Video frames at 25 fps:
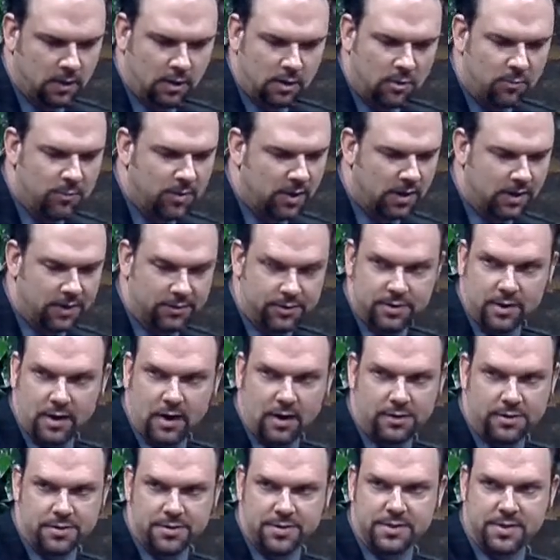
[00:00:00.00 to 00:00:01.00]
Oh, brethren, to
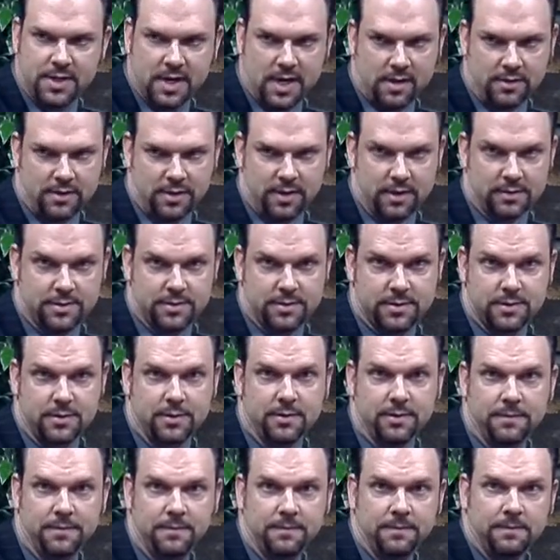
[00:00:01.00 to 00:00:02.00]
understand this,
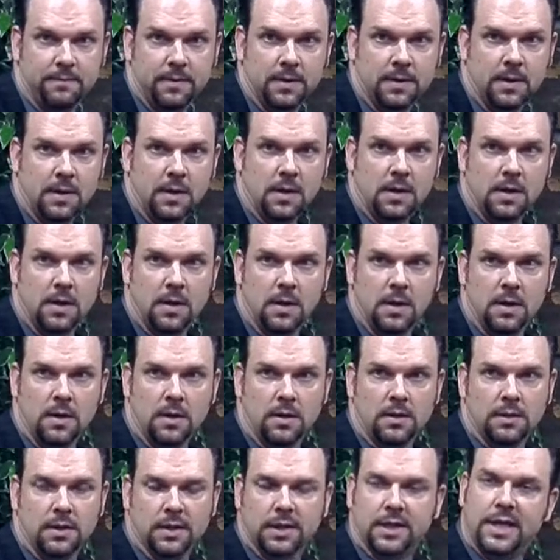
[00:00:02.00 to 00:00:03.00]

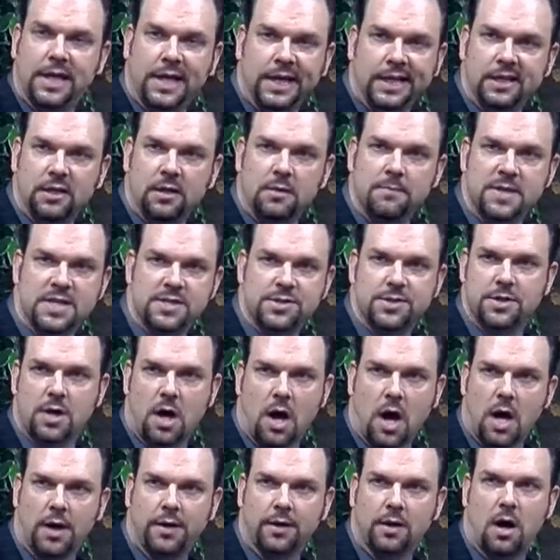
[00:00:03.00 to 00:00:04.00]
the kingdom is
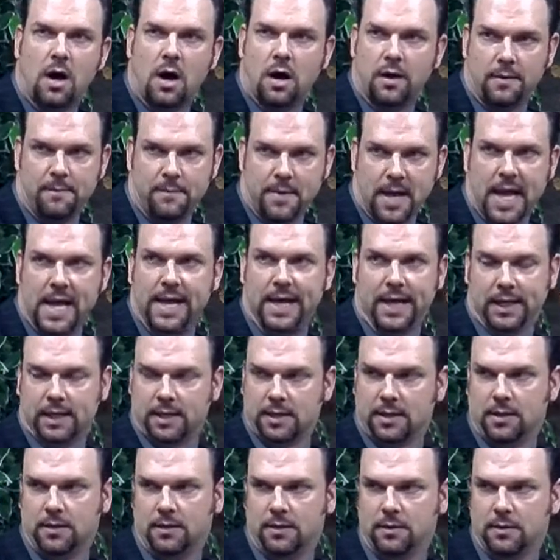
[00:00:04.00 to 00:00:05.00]
not automatic.